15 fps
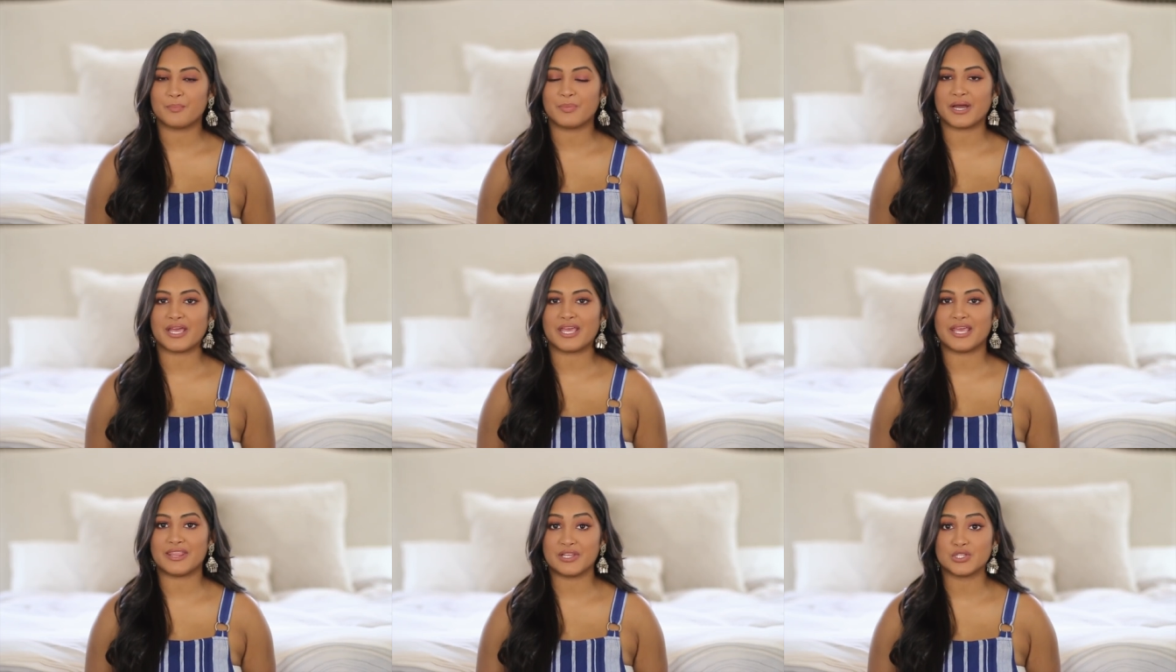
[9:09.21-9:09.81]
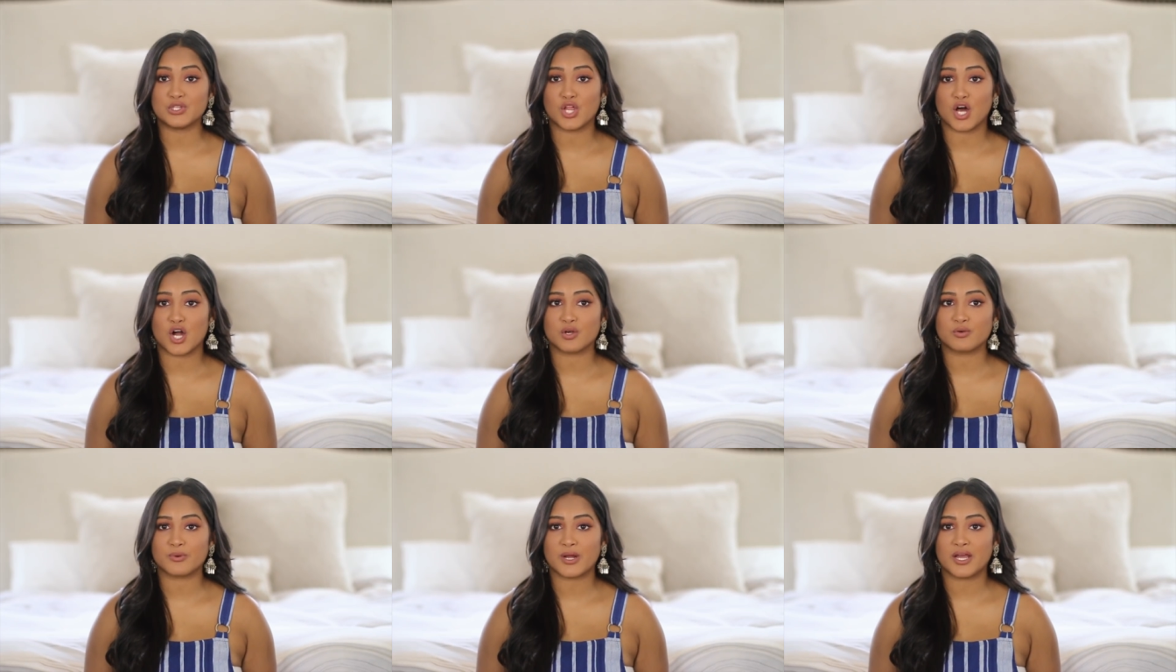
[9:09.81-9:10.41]
but in the
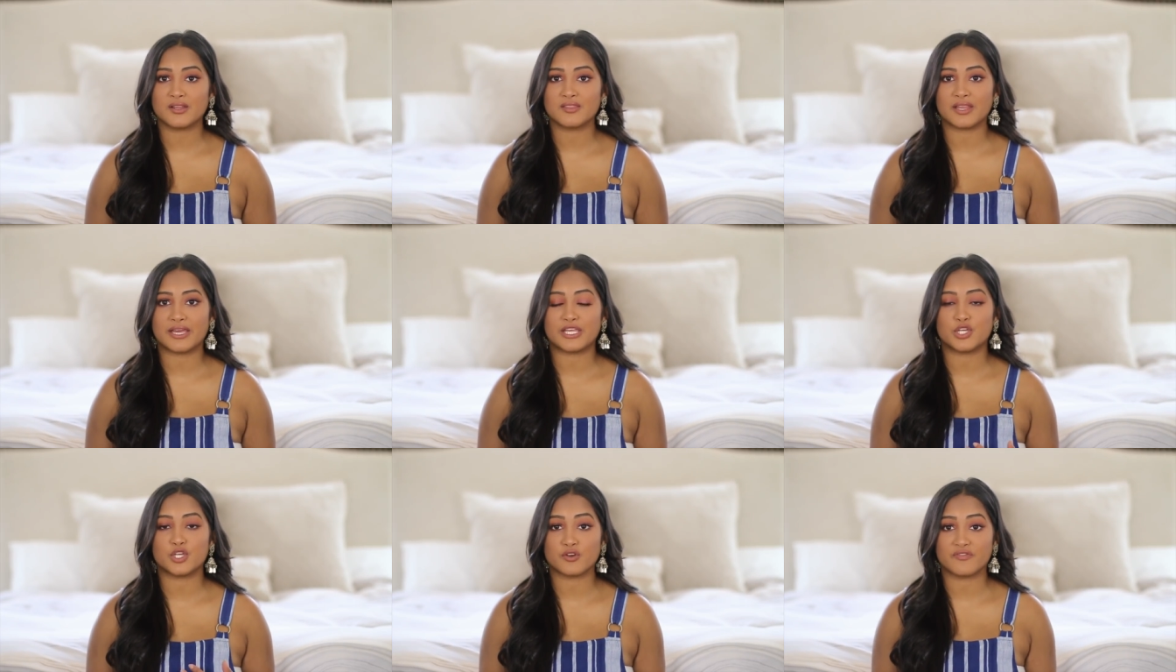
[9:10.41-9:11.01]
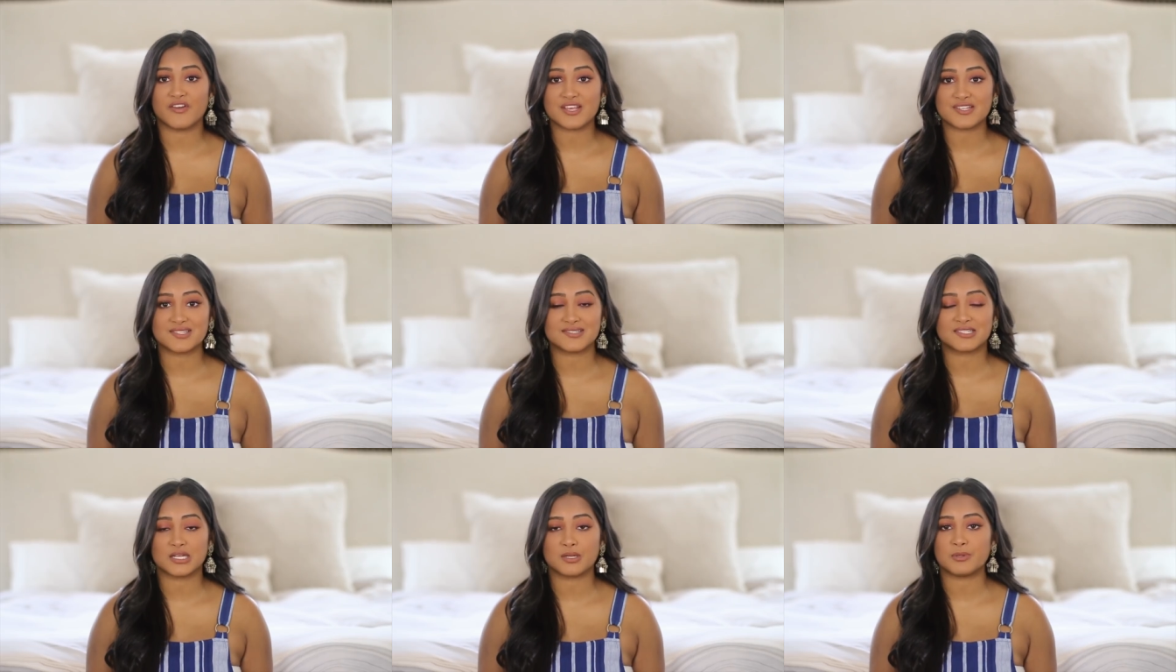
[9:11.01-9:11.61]
long run, like your face
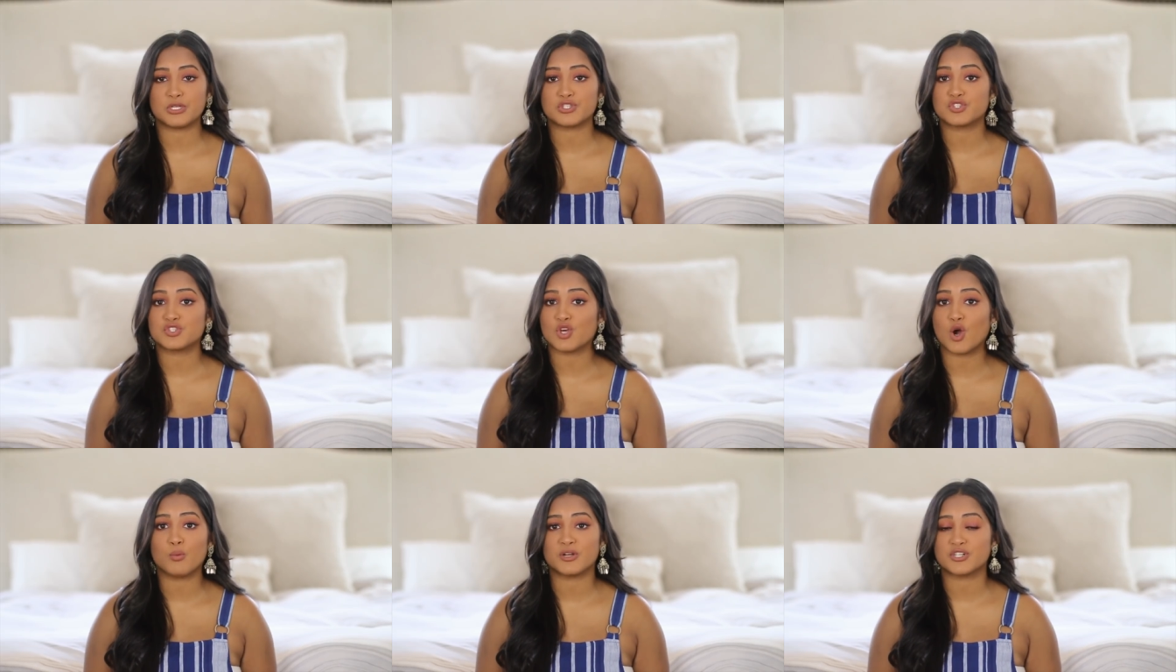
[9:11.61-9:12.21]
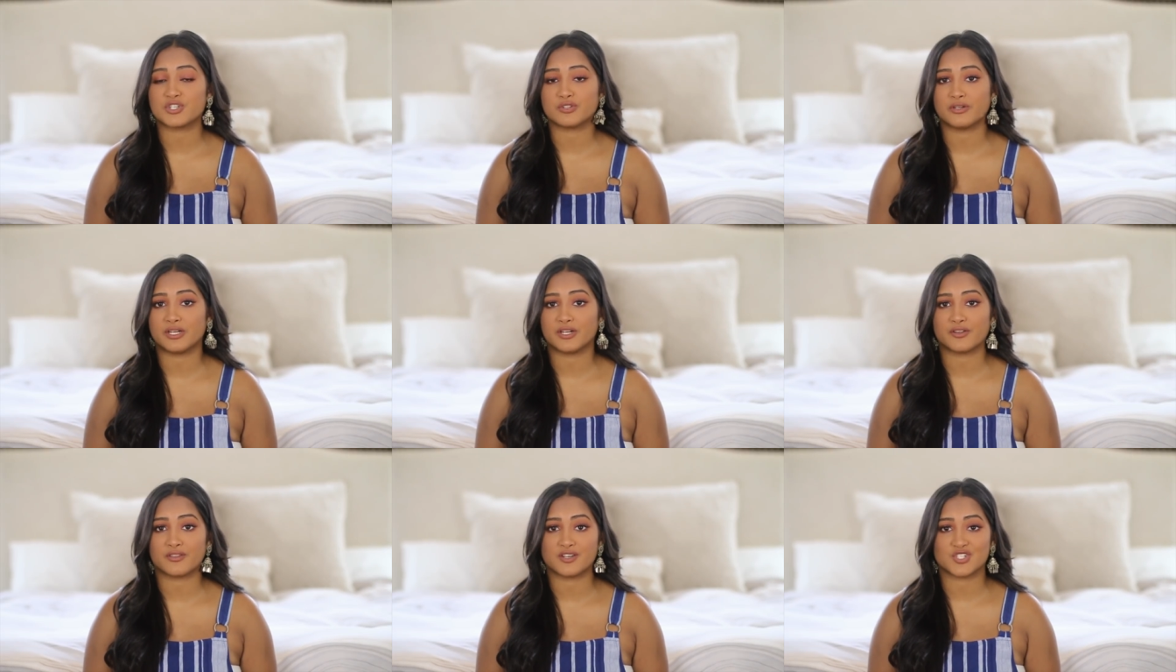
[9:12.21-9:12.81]
is going to be so much
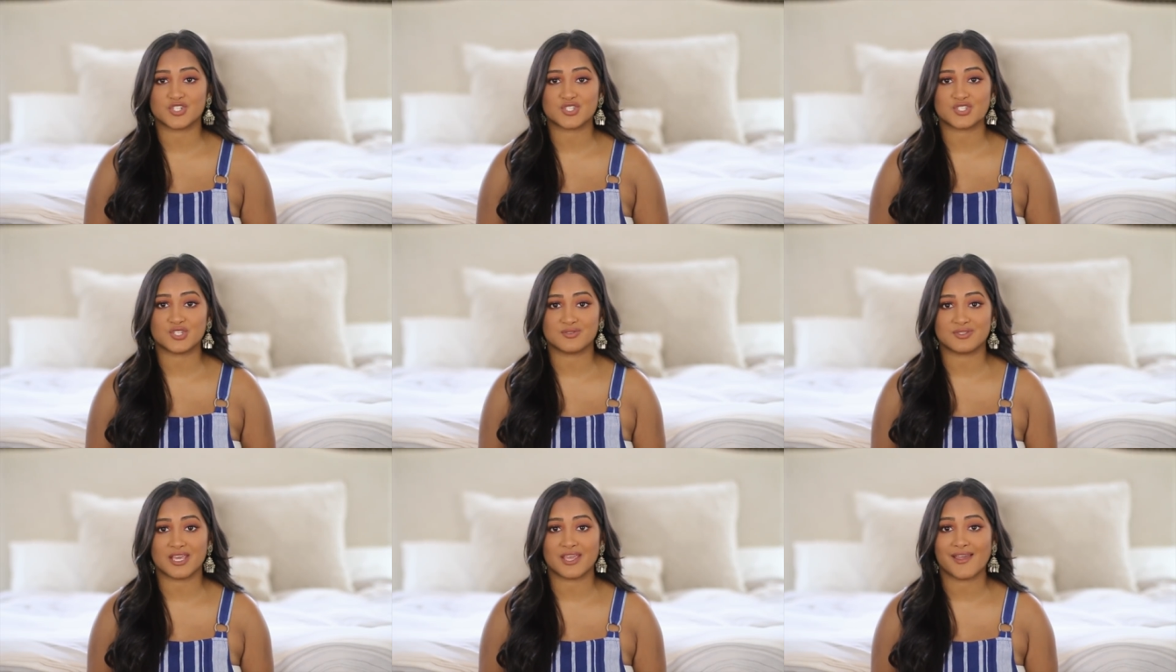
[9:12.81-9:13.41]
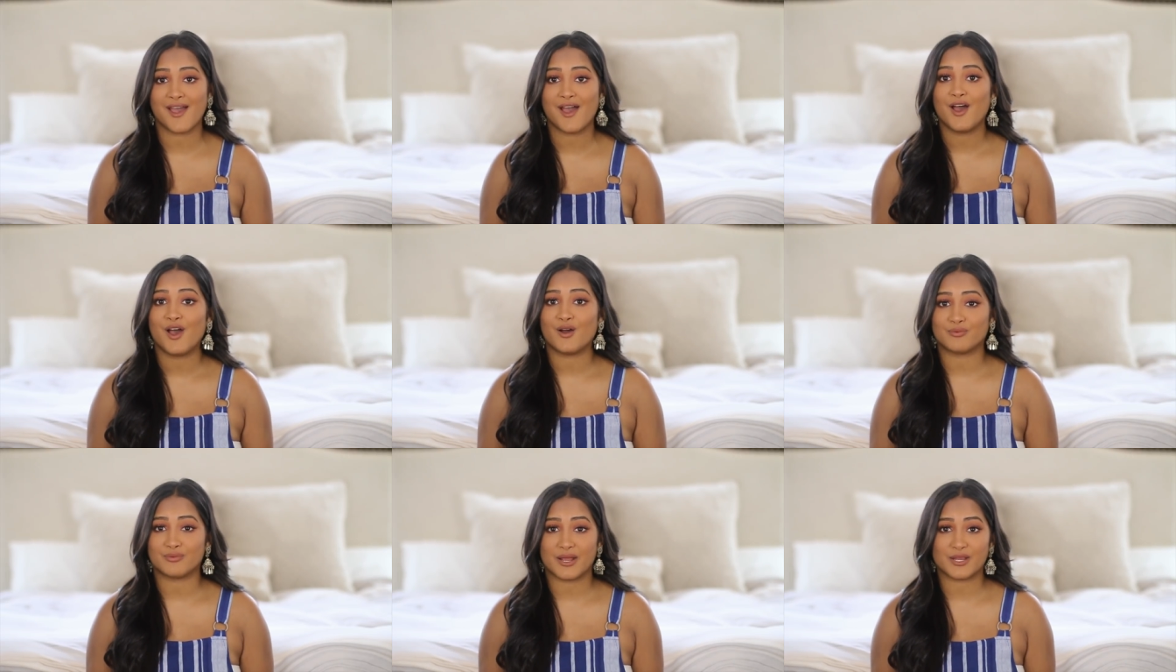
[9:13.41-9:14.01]
cleaner than just using
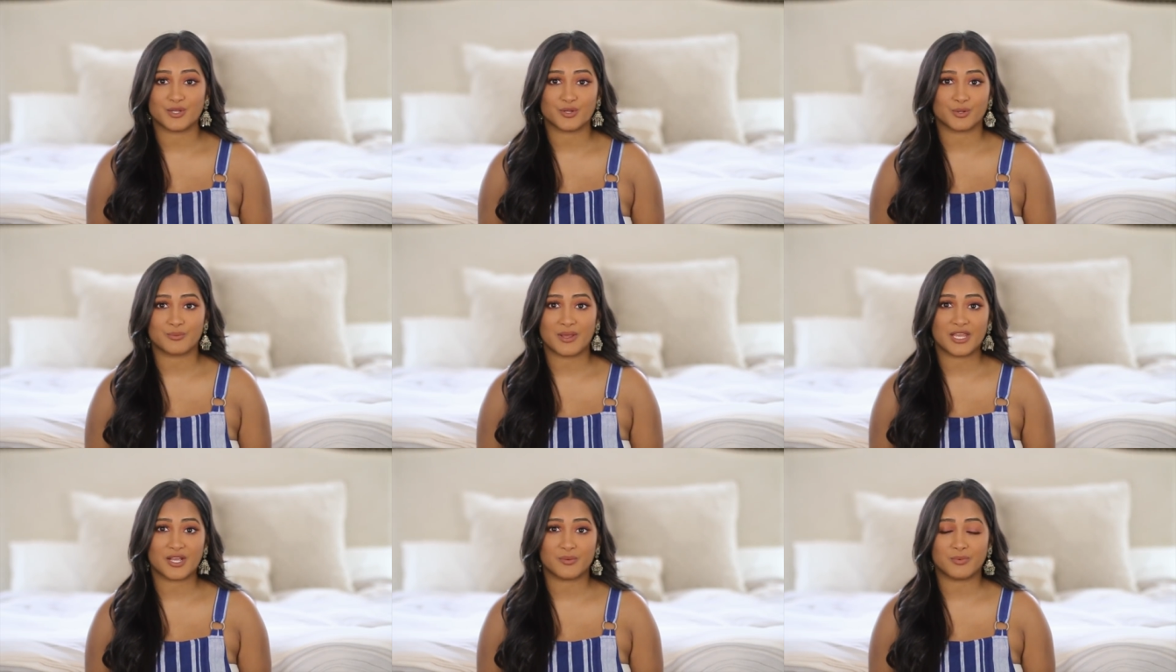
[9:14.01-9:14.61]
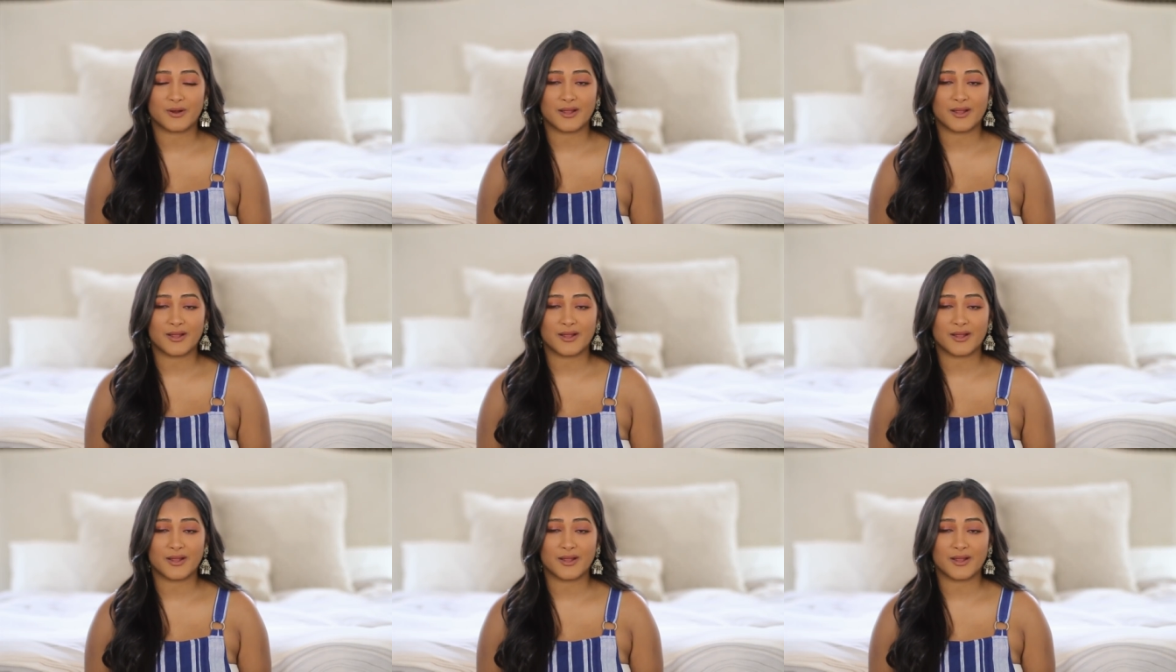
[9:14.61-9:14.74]
a regular makeup